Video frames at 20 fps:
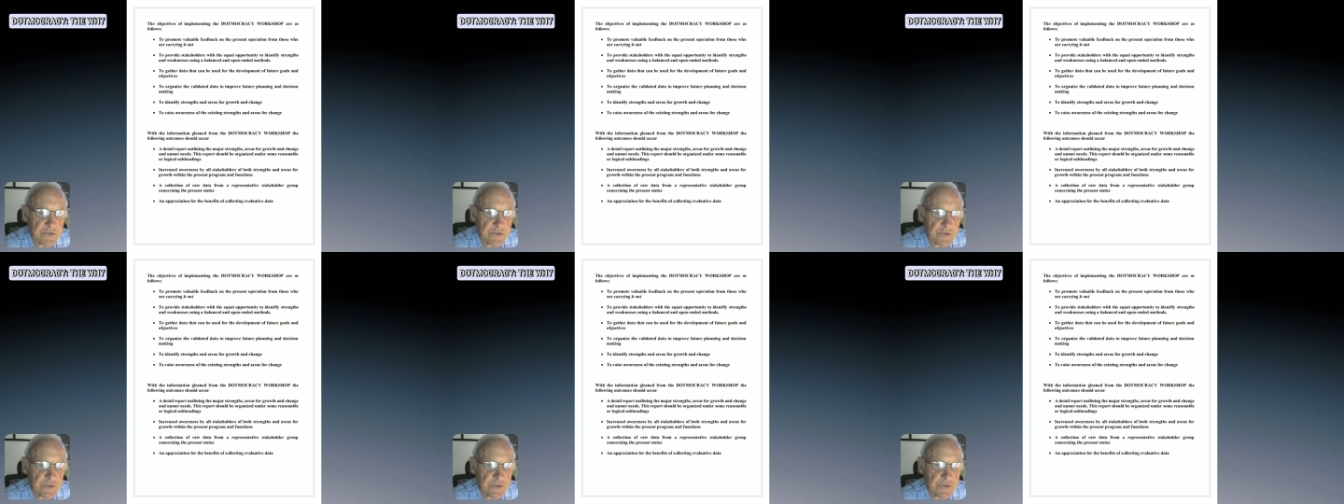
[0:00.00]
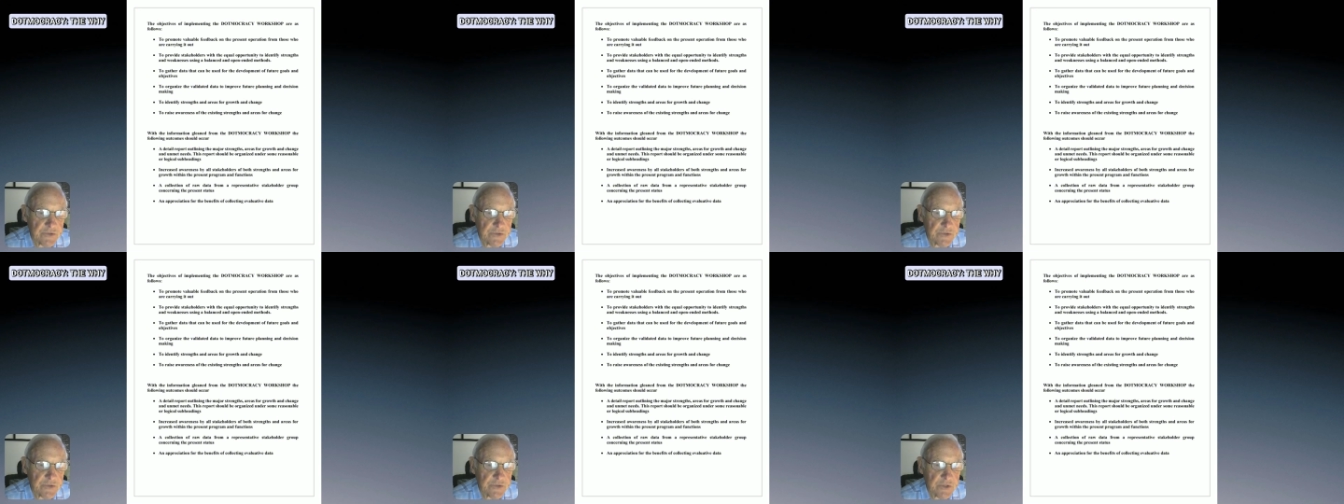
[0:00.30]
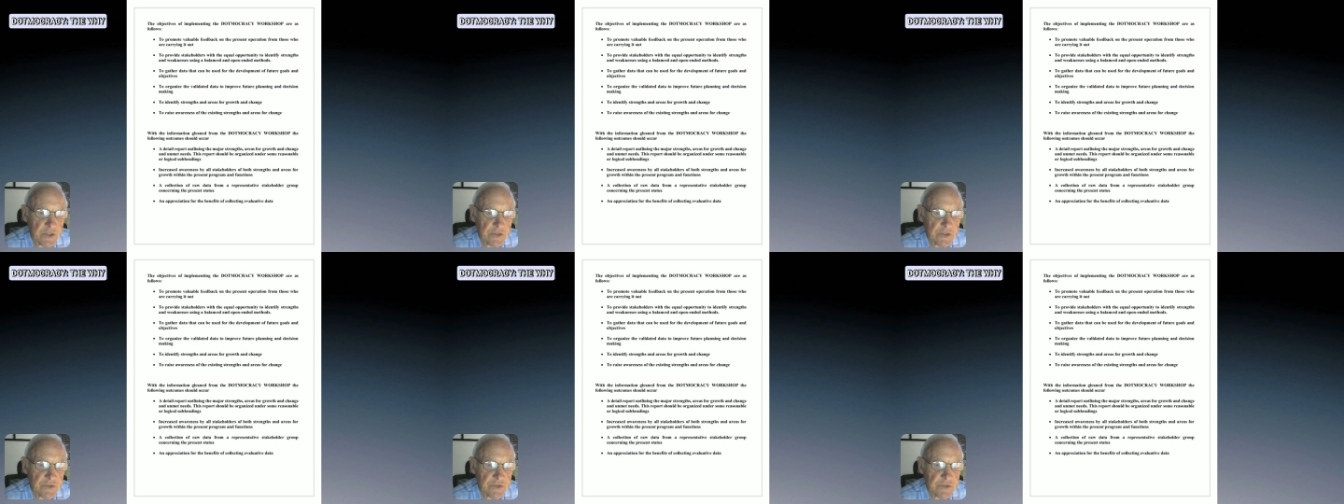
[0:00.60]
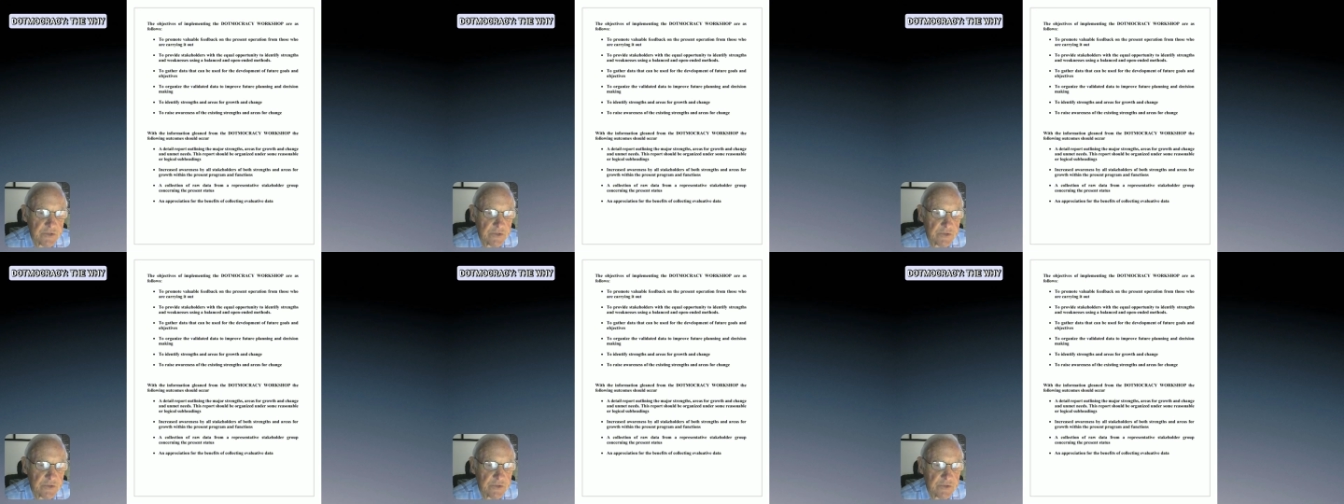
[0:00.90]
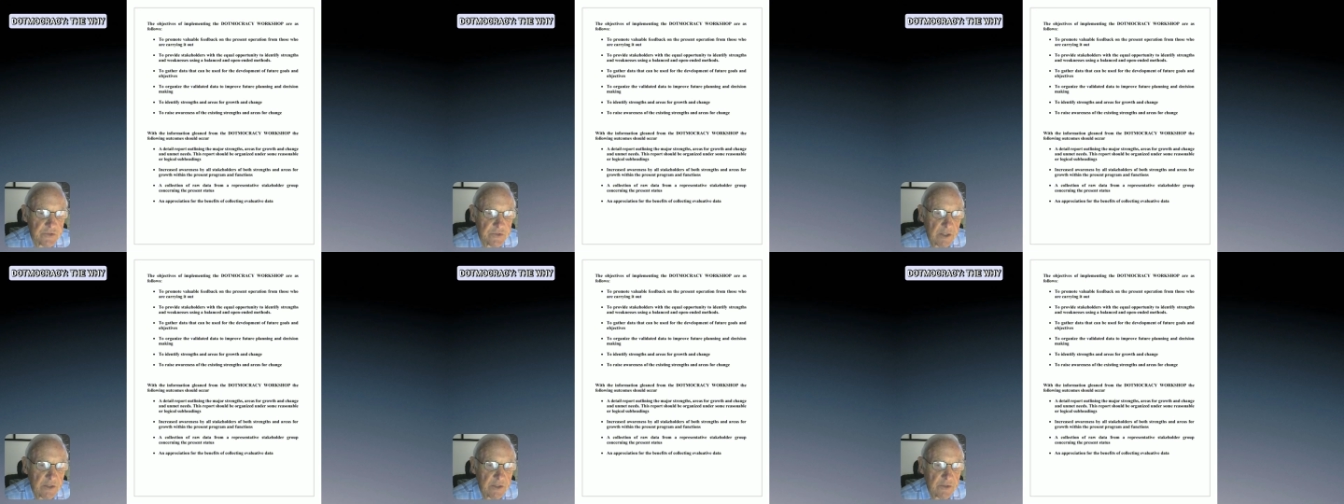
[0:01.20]
their
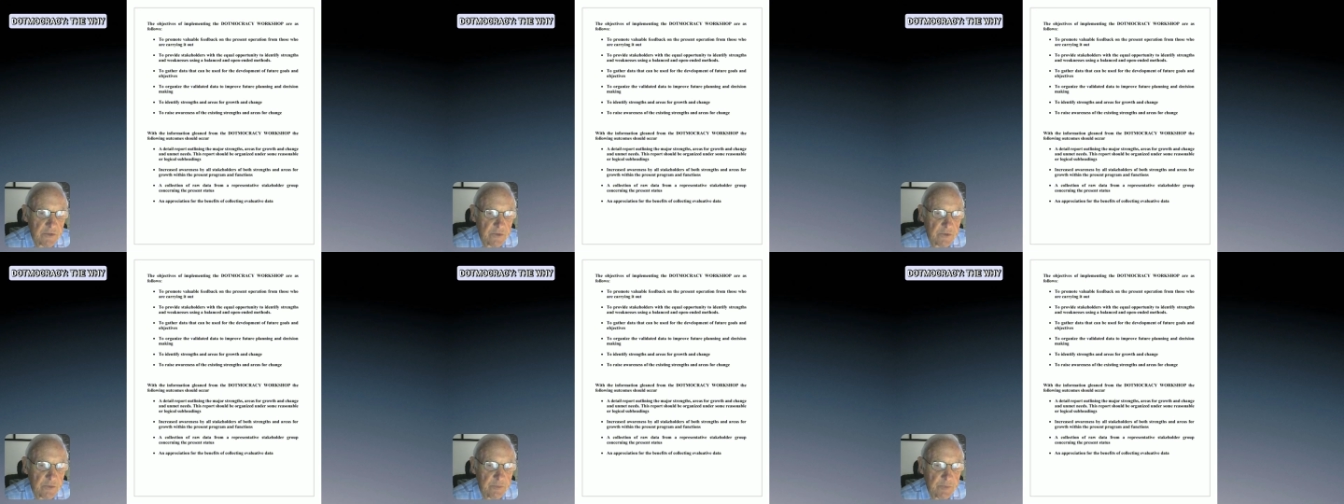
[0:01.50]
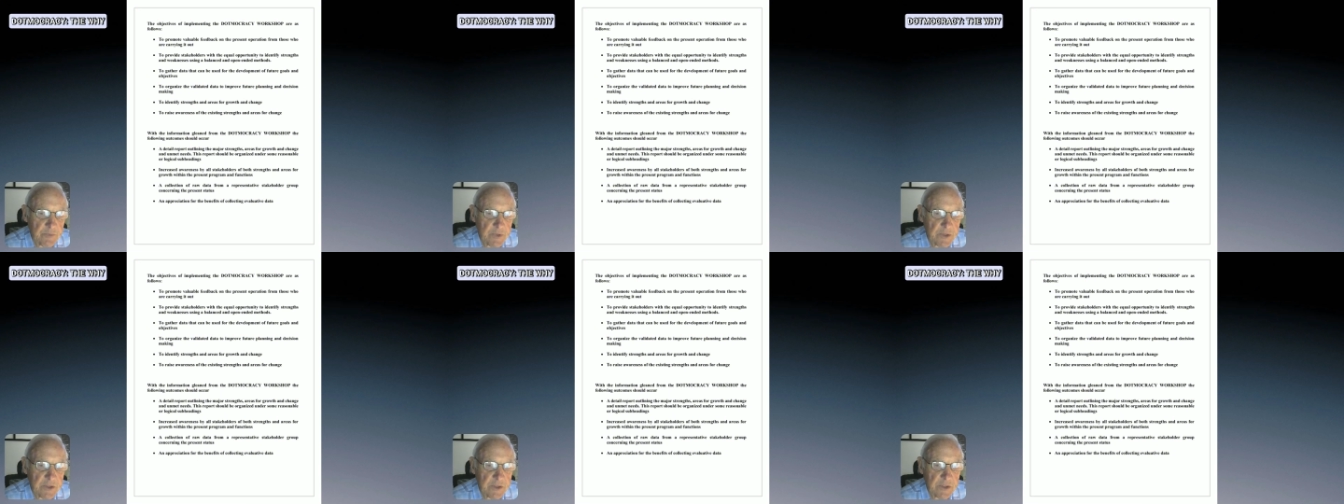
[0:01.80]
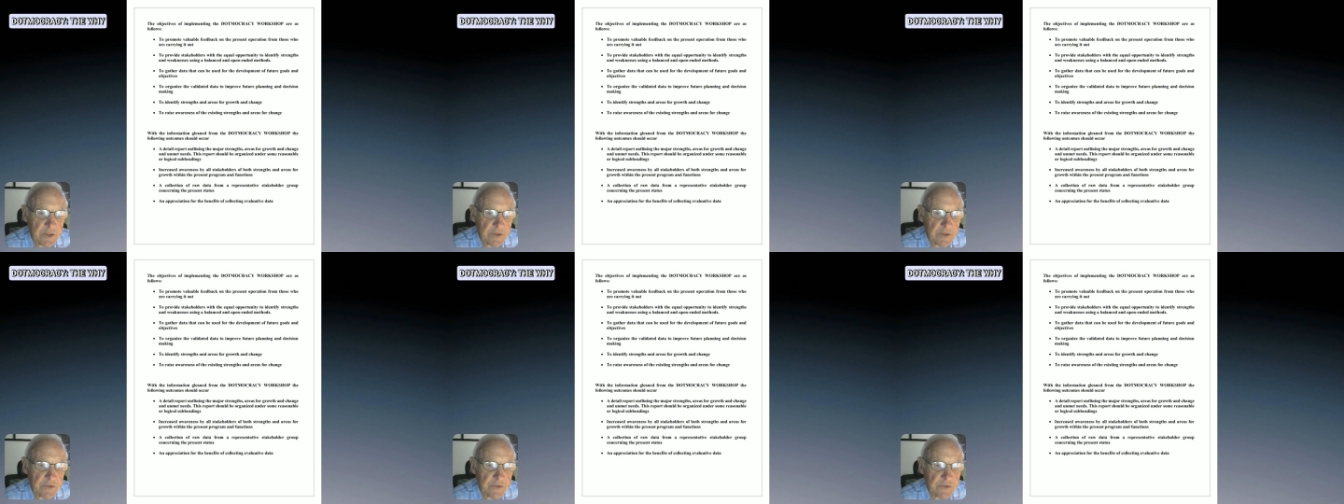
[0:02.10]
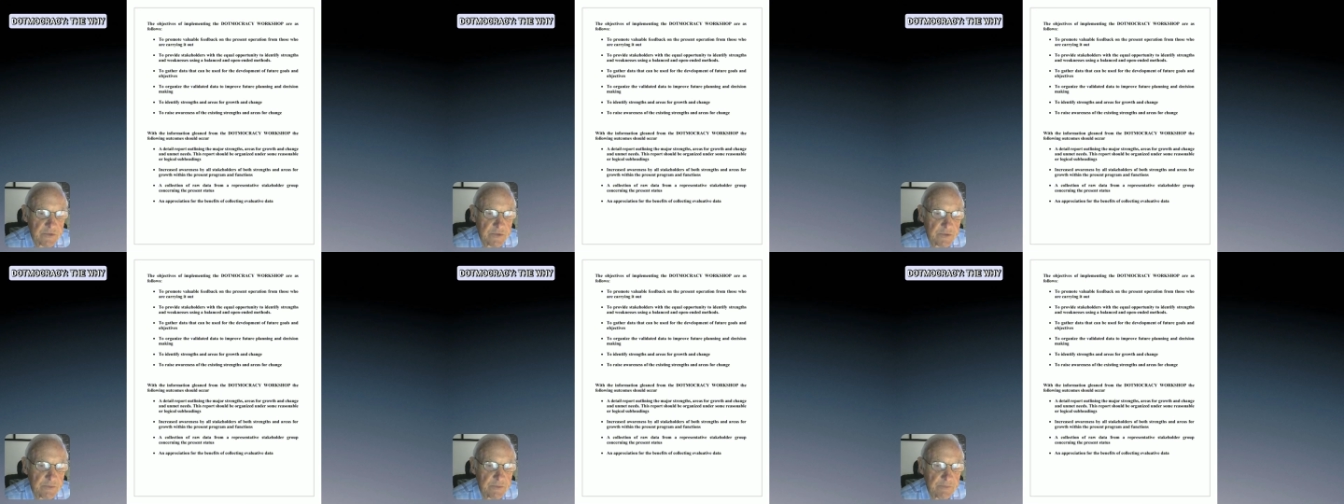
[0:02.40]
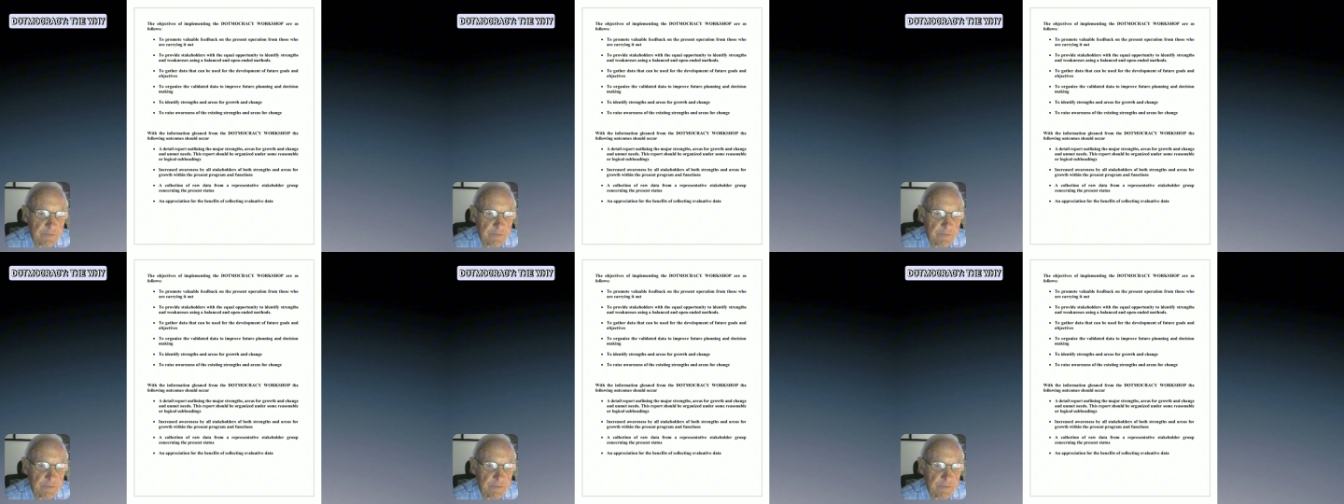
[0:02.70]
suggestions, and their opinions.